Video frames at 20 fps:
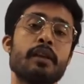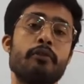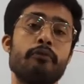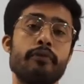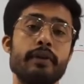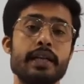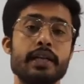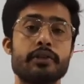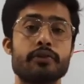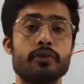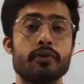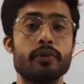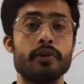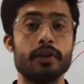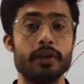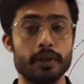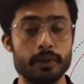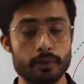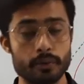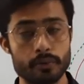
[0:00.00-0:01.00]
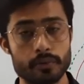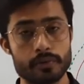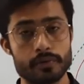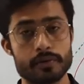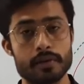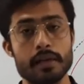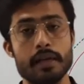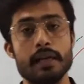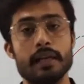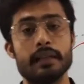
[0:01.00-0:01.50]
We should use
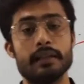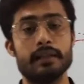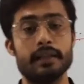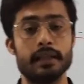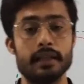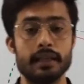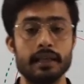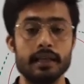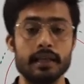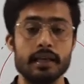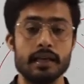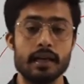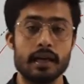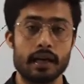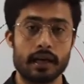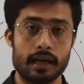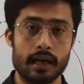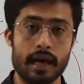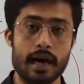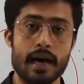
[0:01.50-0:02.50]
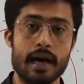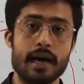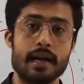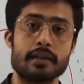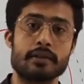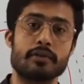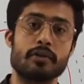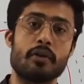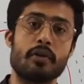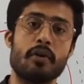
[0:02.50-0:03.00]
the cars